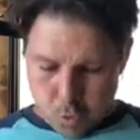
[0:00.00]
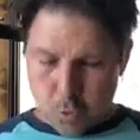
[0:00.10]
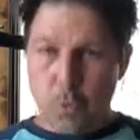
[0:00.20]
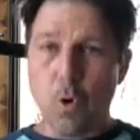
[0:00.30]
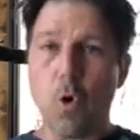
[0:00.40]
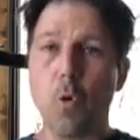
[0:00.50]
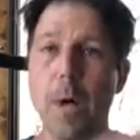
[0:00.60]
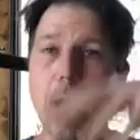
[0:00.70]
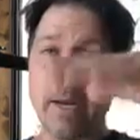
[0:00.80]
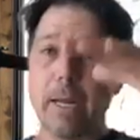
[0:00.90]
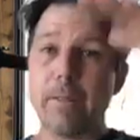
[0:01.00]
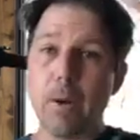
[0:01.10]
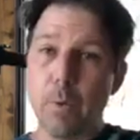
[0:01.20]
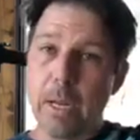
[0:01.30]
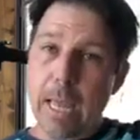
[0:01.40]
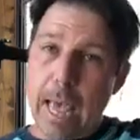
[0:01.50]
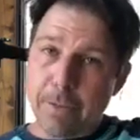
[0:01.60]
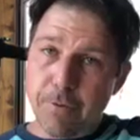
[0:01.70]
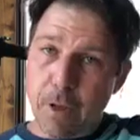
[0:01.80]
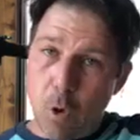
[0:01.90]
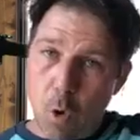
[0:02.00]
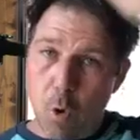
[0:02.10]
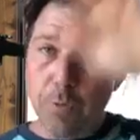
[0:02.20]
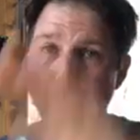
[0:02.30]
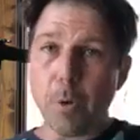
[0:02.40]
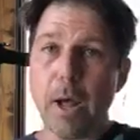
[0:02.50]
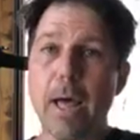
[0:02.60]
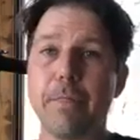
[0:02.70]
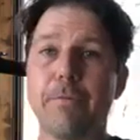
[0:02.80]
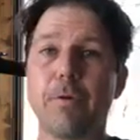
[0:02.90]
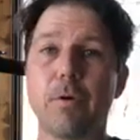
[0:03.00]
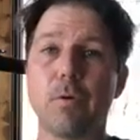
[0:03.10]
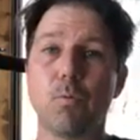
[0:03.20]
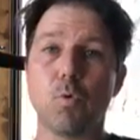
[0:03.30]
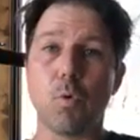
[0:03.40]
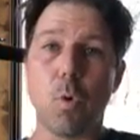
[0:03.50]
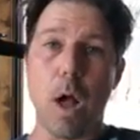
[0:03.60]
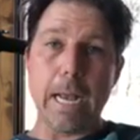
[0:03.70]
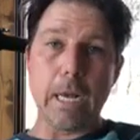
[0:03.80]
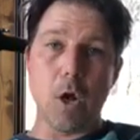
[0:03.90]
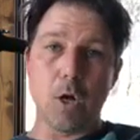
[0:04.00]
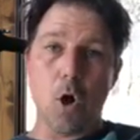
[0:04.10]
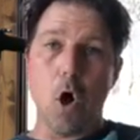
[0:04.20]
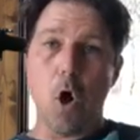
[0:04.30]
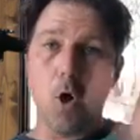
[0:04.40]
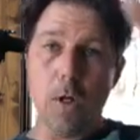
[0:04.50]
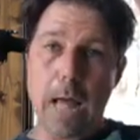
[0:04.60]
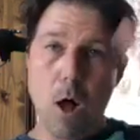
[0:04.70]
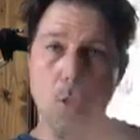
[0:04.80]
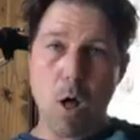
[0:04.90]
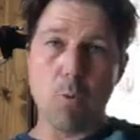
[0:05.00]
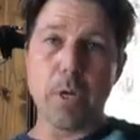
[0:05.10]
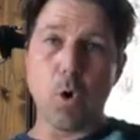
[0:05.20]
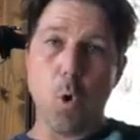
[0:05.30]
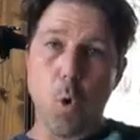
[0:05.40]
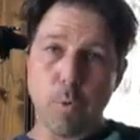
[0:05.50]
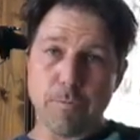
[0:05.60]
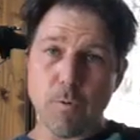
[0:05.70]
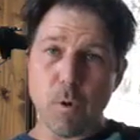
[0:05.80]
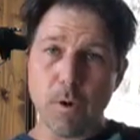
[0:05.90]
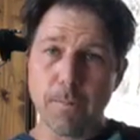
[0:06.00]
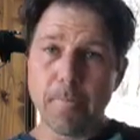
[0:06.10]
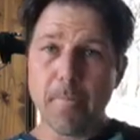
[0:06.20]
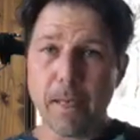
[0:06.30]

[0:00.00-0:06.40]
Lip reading: Through the whole body, and then we exhale, hold the breath. I'm gonna call how long we hold for.